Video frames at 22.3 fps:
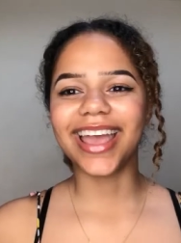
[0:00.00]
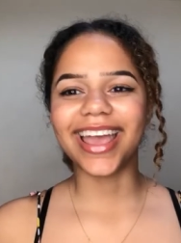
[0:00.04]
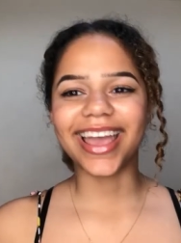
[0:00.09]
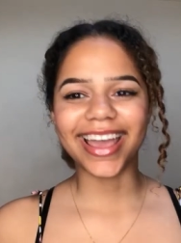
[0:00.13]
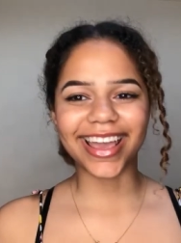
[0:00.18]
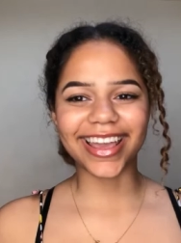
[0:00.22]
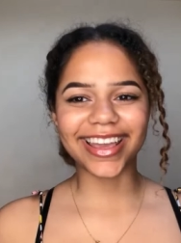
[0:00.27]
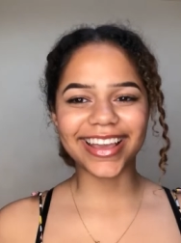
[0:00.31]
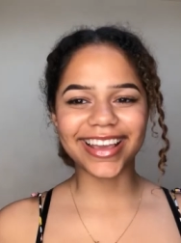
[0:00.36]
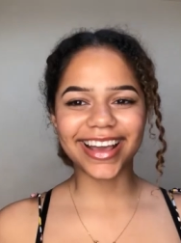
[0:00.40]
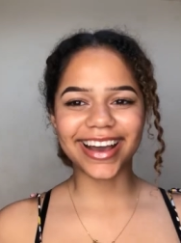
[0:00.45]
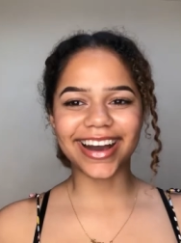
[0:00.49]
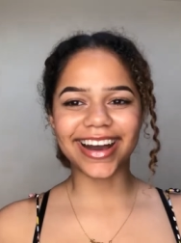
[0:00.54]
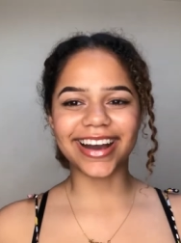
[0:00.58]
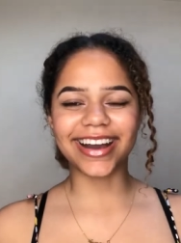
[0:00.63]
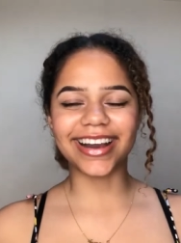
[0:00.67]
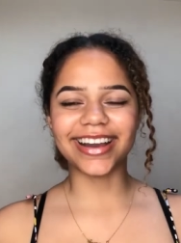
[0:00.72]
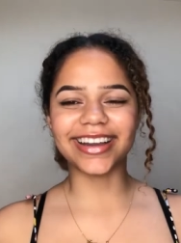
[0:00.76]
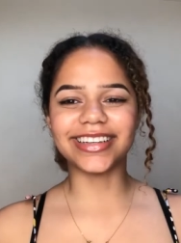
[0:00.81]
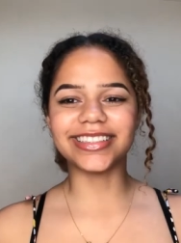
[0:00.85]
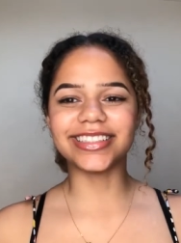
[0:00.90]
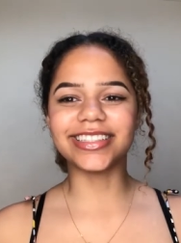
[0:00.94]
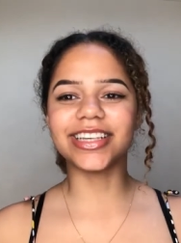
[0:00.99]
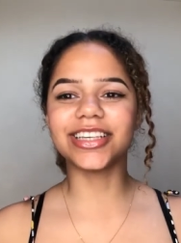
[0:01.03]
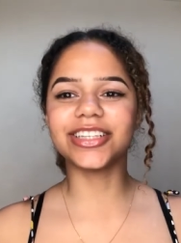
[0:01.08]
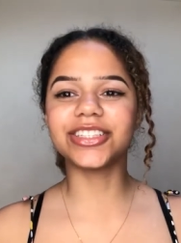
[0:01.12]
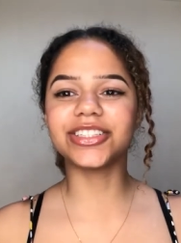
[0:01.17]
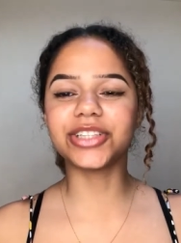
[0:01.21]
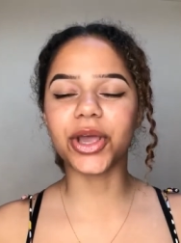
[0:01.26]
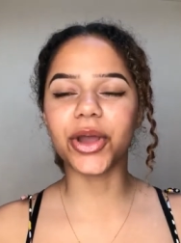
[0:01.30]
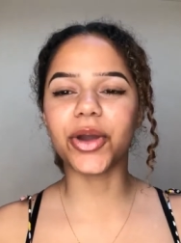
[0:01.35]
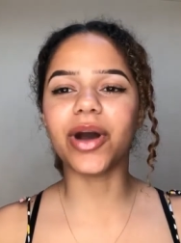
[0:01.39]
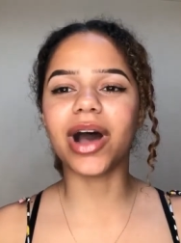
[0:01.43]
Hey guys,
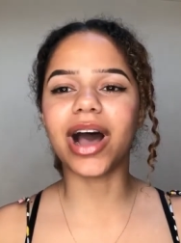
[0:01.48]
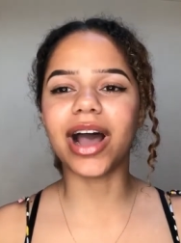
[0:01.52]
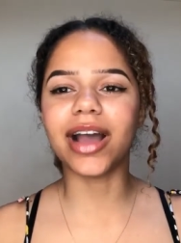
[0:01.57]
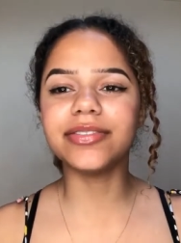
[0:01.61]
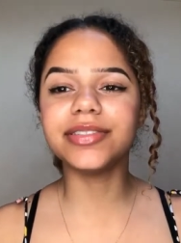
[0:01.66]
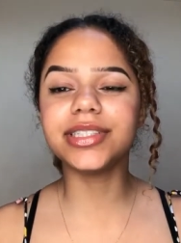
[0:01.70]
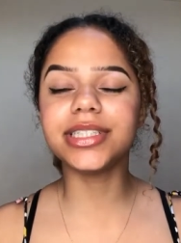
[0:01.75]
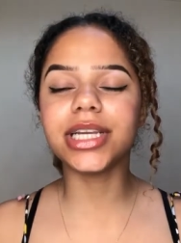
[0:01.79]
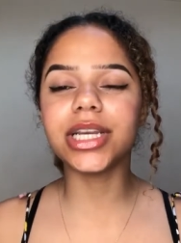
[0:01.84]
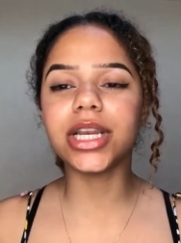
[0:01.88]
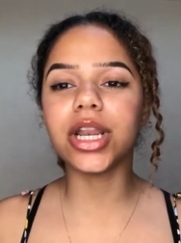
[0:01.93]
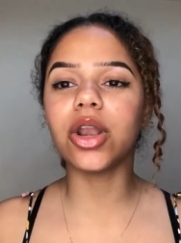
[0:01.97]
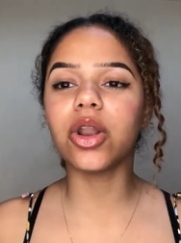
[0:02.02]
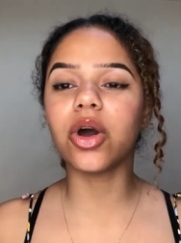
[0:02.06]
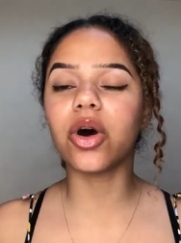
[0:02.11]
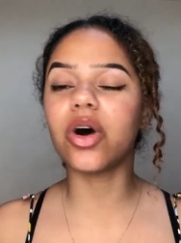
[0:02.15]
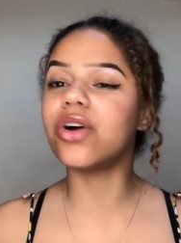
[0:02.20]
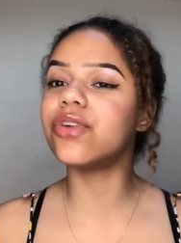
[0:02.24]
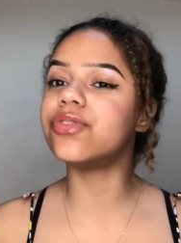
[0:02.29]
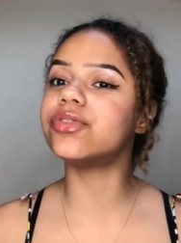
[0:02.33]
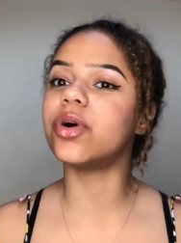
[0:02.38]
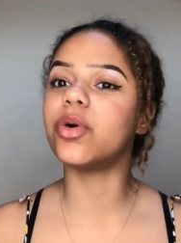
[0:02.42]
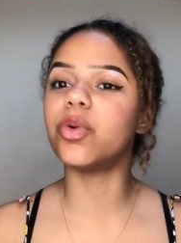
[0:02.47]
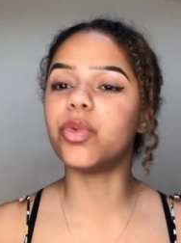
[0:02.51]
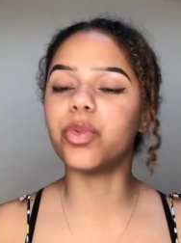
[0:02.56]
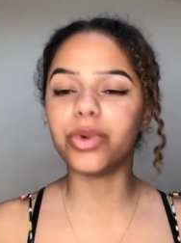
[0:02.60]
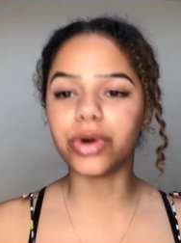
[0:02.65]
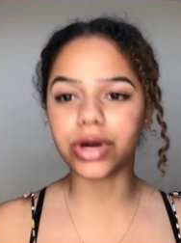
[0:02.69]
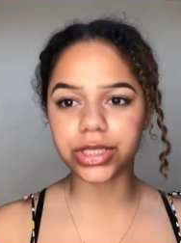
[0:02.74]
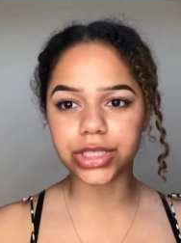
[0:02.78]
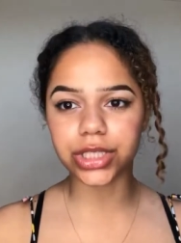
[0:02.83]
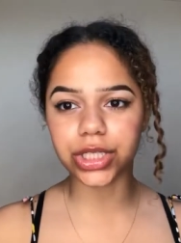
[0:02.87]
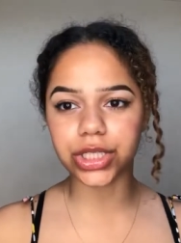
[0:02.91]
so I've seen a lot of
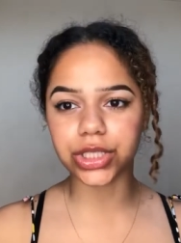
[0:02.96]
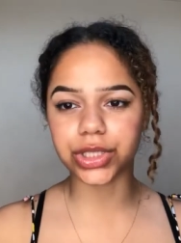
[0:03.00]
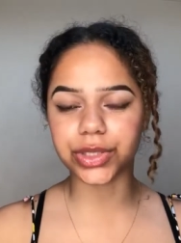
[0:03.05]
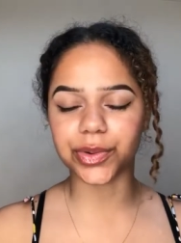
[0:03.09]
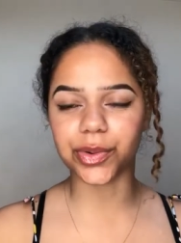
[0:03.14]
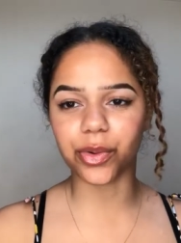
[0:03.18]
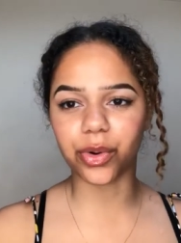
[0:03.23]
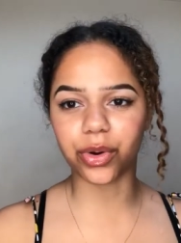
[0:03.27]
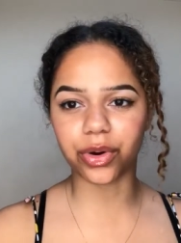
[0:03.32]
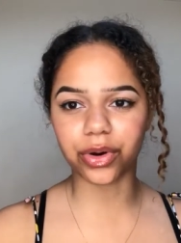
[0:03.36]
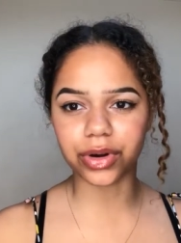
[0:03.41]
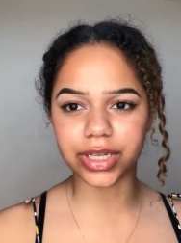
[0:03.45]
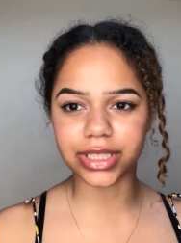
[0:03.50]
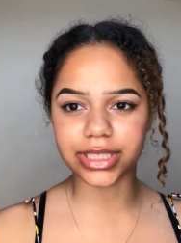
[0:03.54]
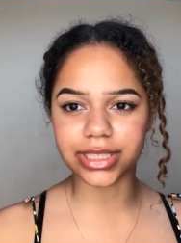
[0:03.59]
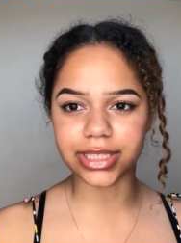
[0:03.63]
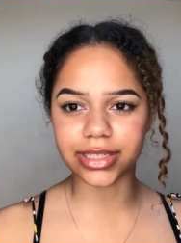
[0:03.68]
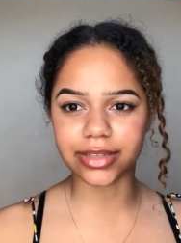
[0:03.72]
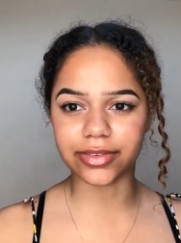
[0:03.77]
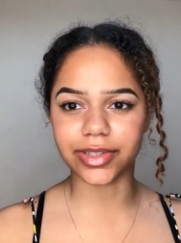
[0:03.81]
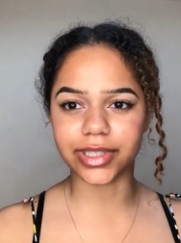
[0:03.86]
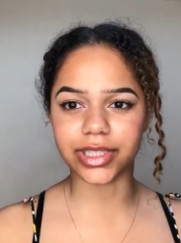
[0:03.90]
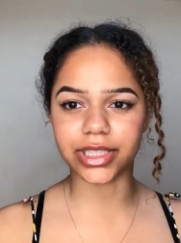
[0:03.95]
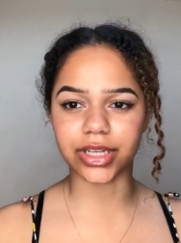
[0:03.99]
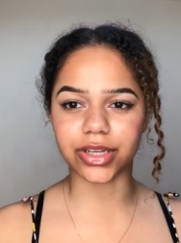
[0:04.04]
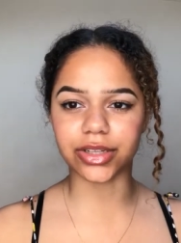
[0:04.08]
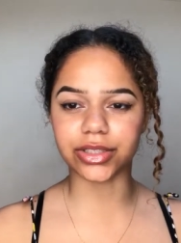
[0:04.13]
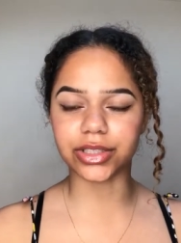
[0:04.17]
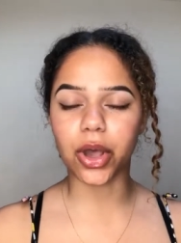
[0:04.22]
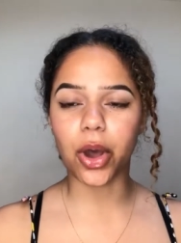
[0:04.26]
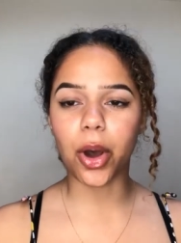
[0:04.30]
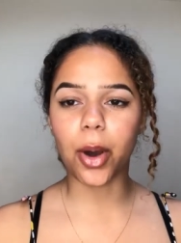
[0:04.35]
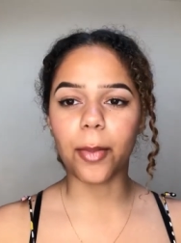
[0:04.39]
what to do in quarantine
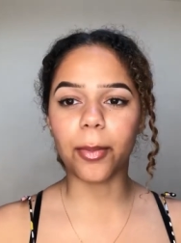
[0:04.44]
videos,